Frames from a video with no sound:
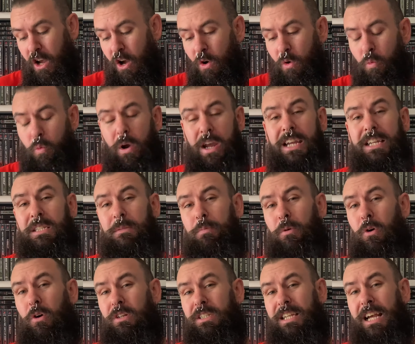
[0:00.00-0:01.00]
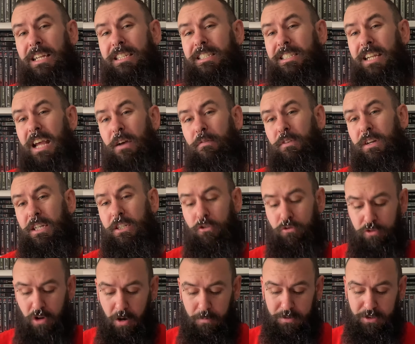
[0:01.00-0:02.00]
Wii Sports has definitely
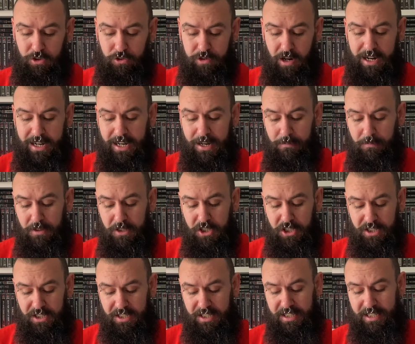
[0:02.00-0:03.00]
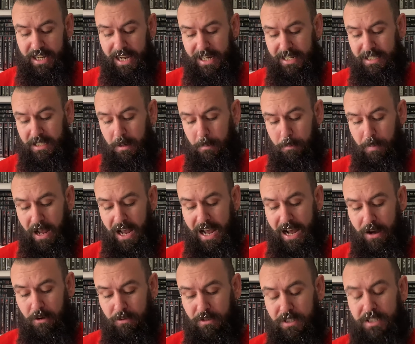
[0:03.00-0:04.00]
dropped, trading in for just
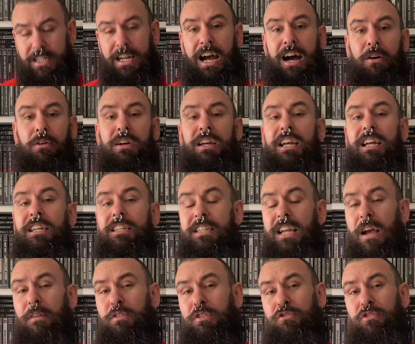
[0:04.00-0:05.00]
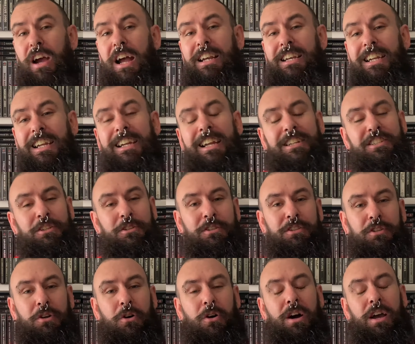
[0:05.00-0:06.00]
£6 now. Death Stranding, as you
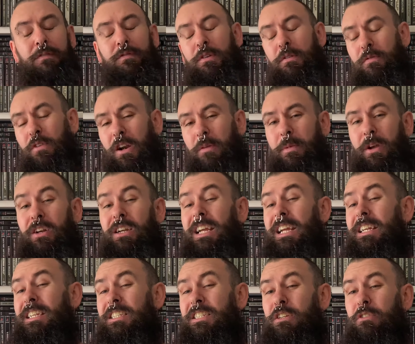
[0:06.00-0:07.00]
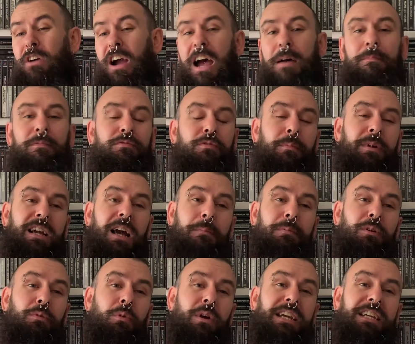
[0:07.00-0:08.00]
saw if you follow me on Instagram from a
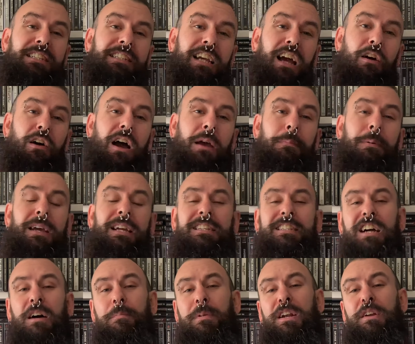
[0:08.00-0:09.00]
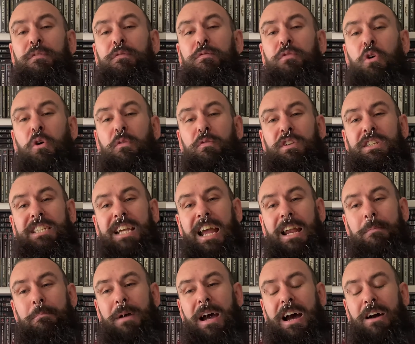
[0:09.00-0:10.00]
couple of weeks ago, I picked up in a 4 for
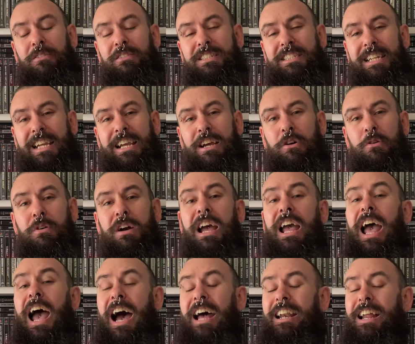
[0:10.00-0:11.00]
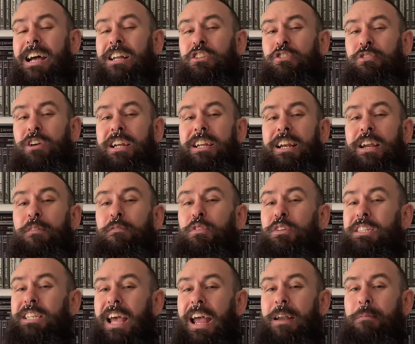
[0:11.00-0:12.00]
£10 deal, and that traded in for
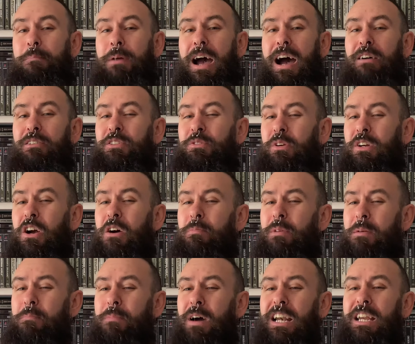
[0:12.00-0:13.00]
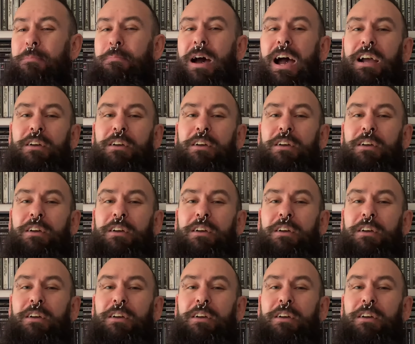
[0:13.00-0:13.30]
£10, so I got my money back